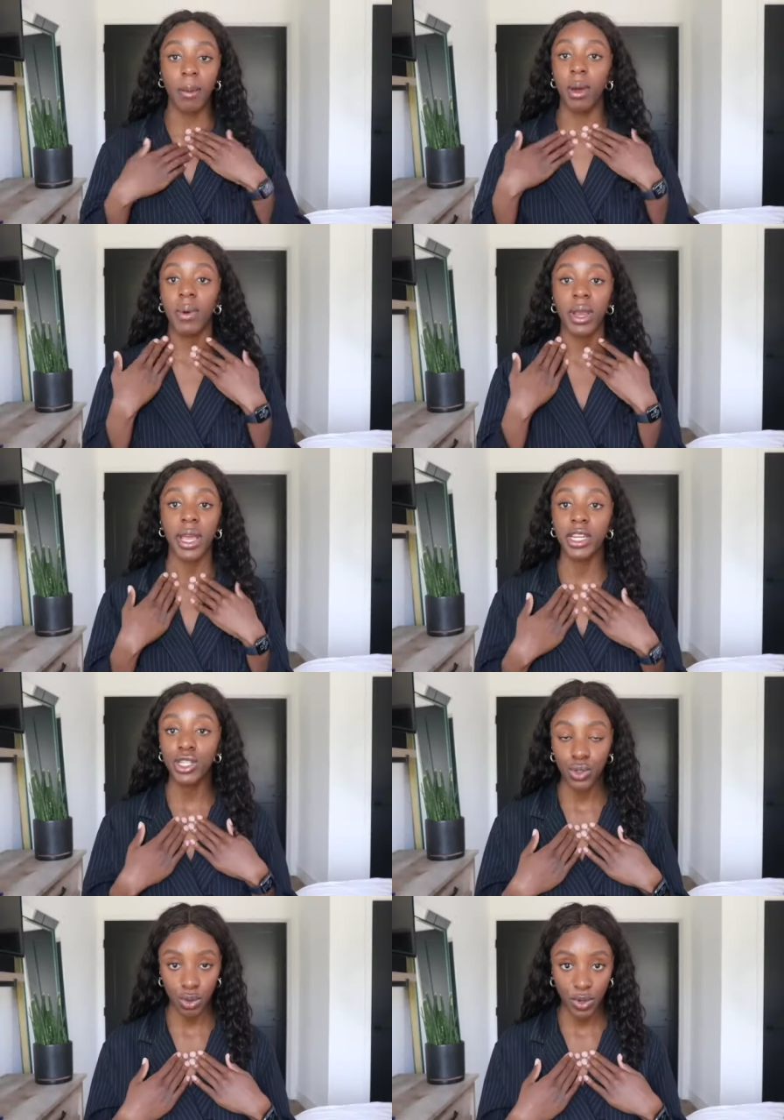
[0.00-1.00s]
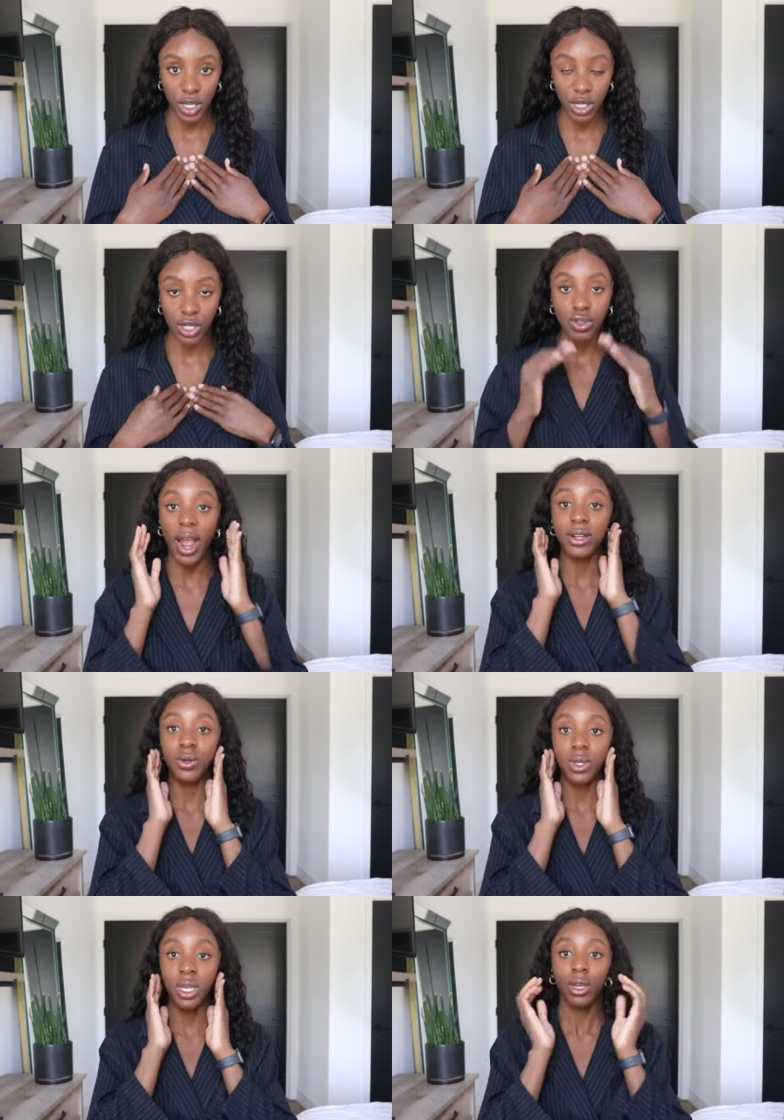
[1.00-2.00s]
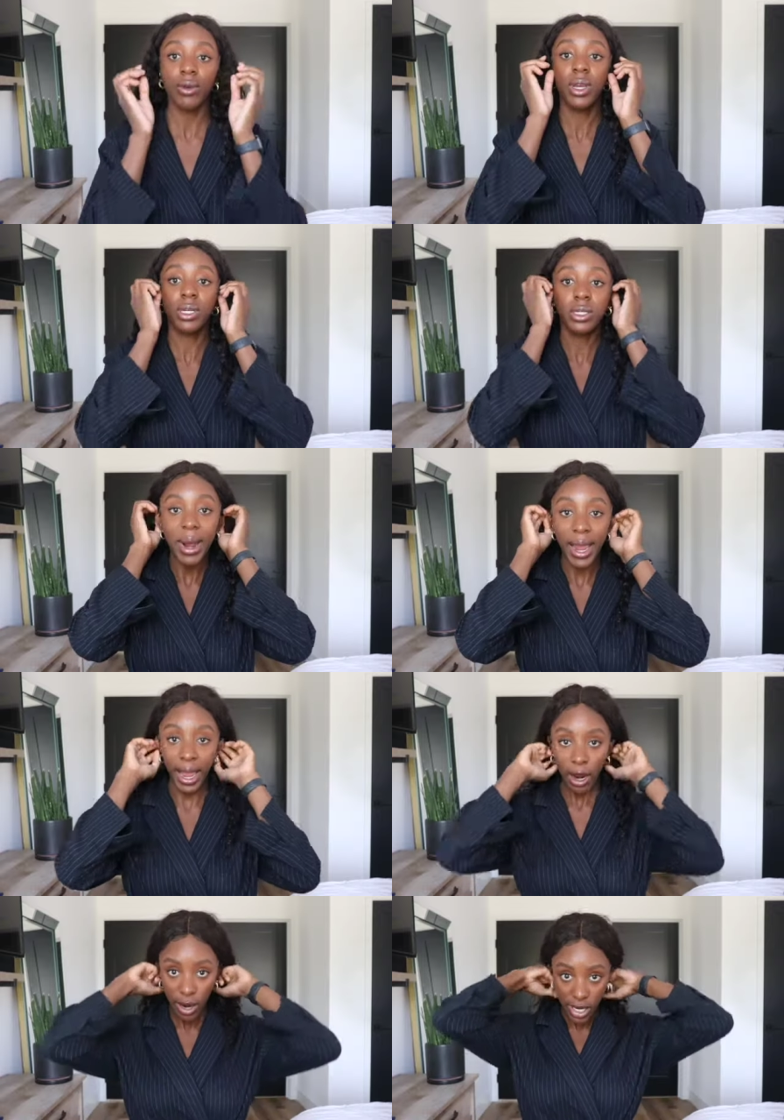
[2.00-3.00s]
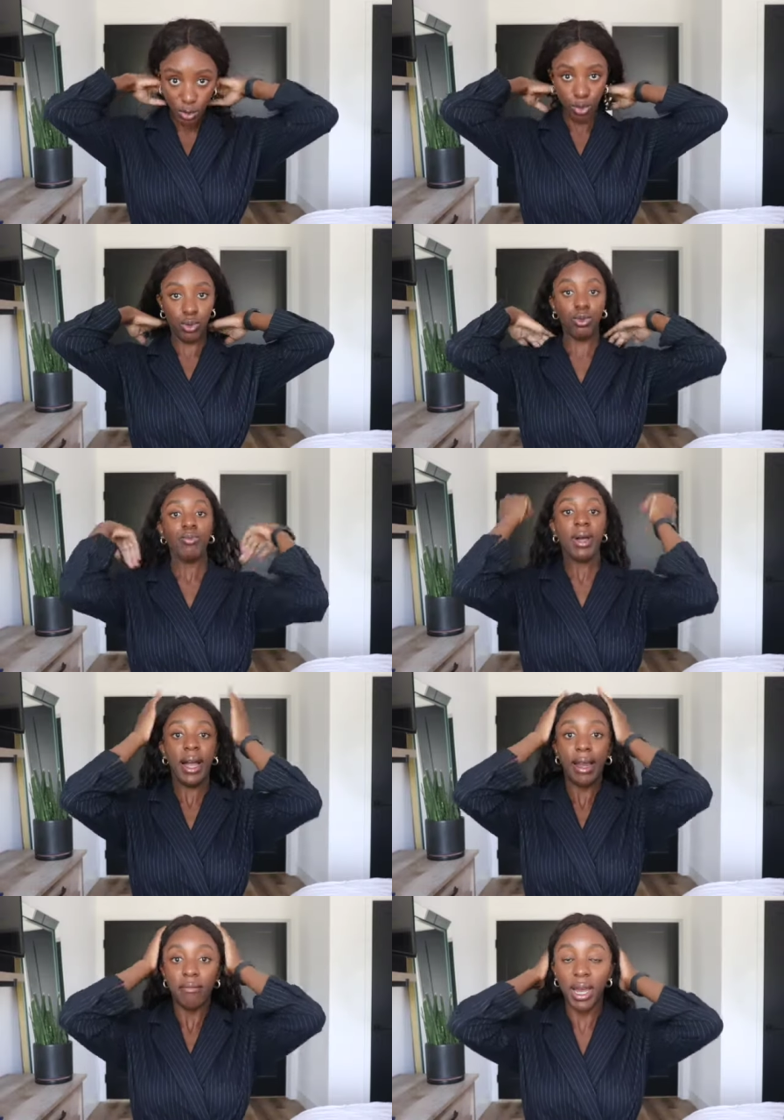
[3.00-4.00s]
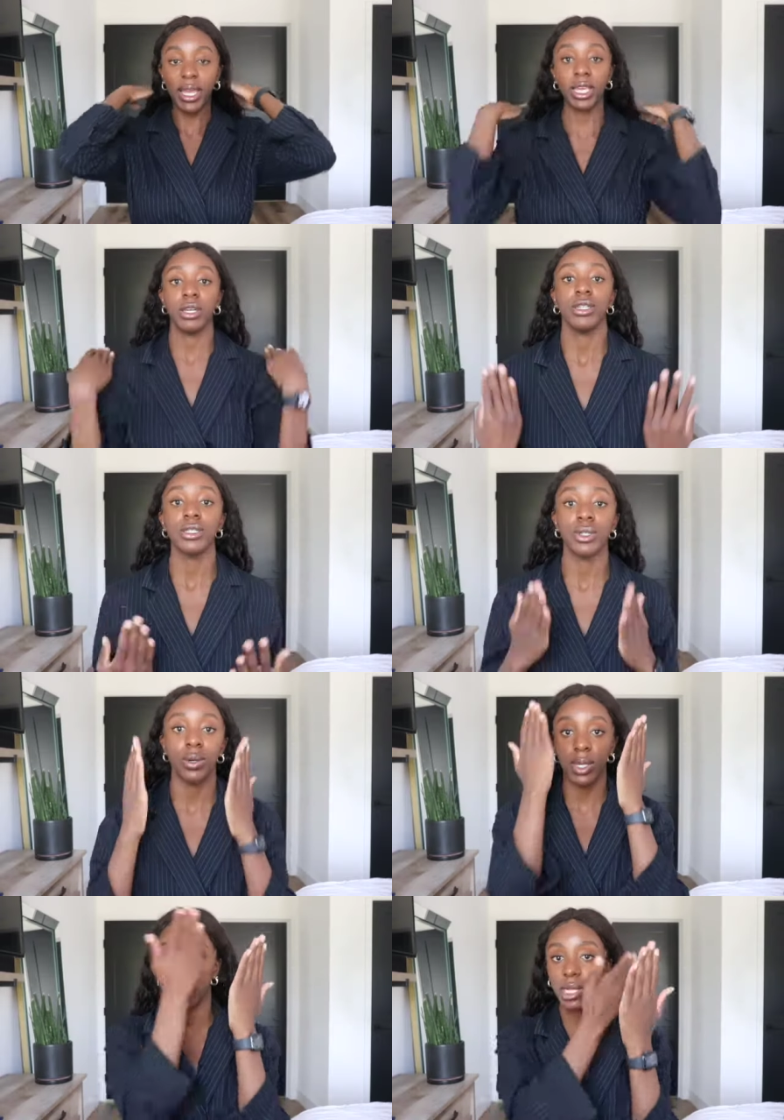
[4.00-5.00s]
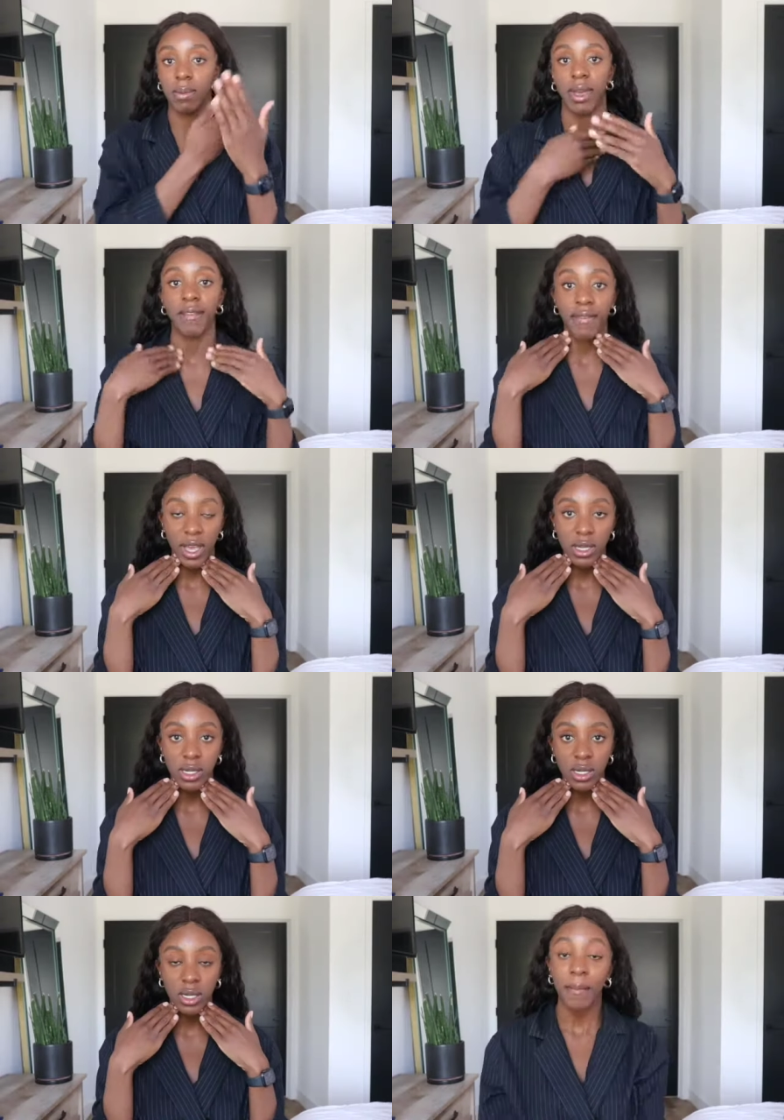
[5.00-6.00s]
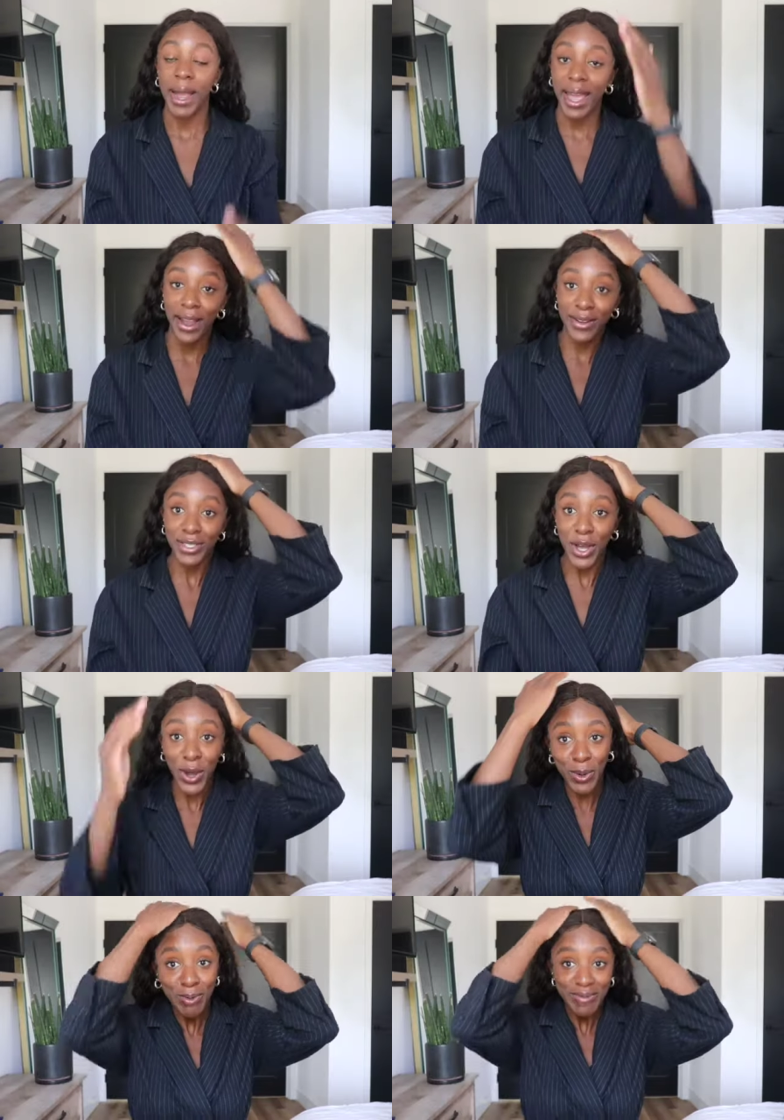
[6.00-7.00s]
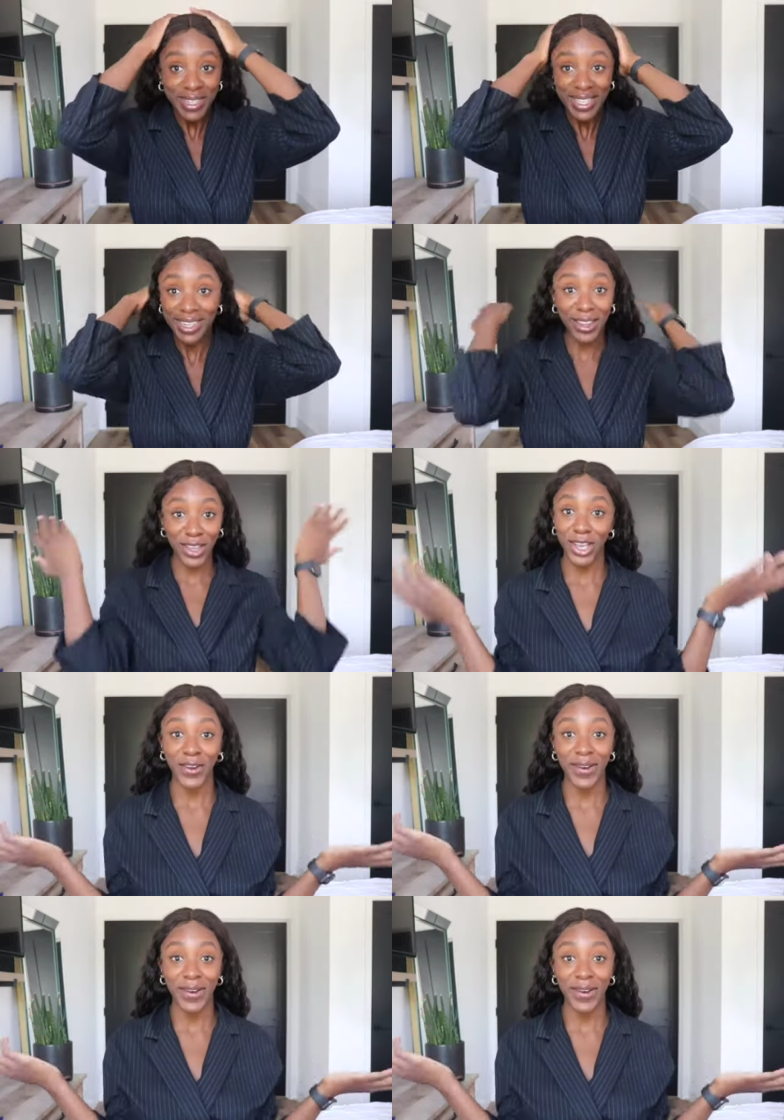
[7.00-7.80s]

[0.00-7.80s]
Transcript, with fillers: I'm not wearing any jewelry to distract, only earrings. My hair is pulled behind my ear so you can see my face. My hair is combed. It's not looking